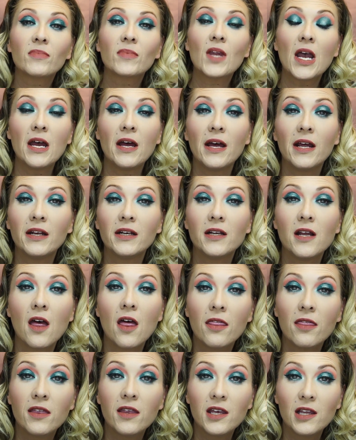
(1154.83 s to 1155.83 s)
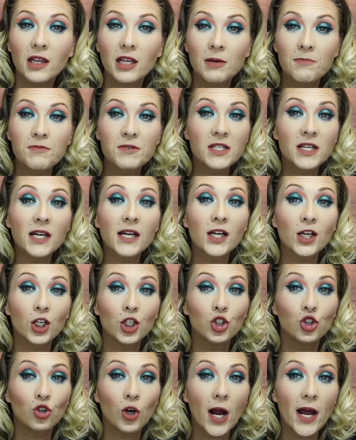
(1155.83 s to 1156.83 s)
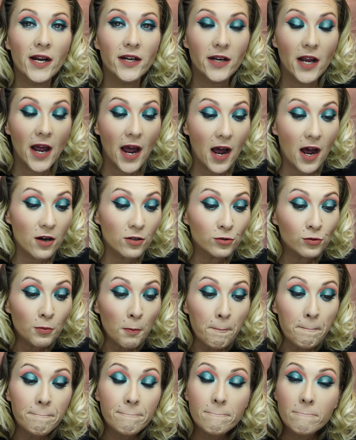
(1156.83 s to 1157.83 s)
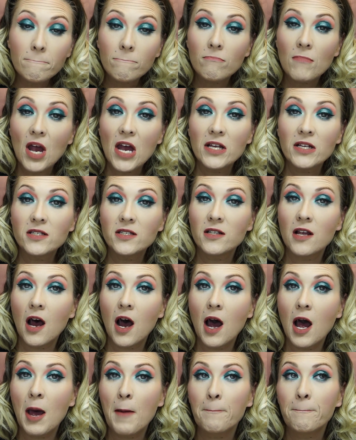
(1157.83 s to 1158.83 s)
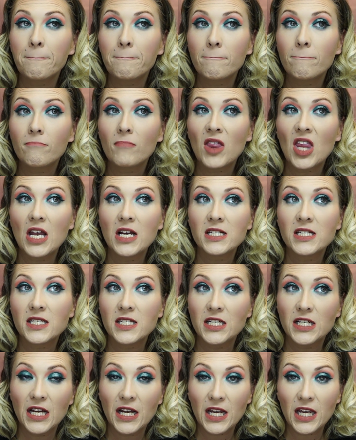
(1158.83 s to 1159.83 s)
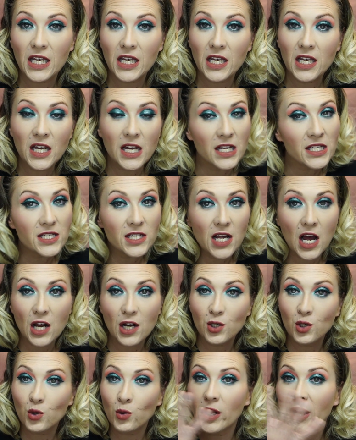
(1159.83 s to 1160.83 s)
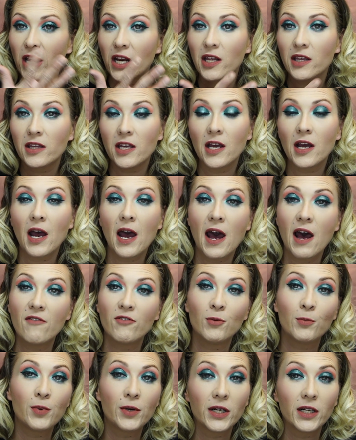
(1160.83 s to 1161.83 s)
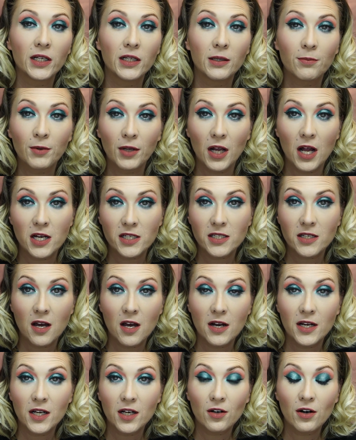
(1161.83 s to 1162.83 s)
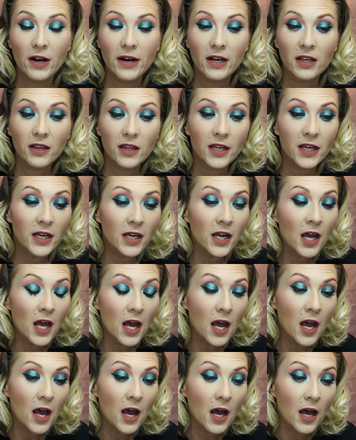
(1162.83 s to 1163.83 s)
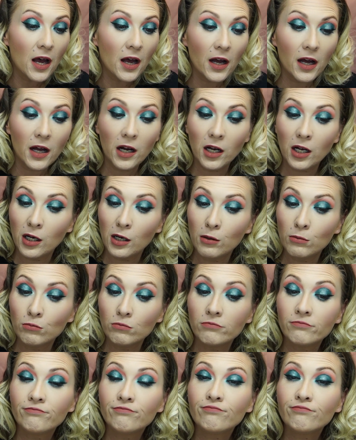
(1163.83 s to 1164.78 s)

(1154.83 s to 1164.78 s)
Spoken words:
And the lipstick dried down. It's not sticky. It's not doing anything. I haven't put a lip gloss on it or anything. I've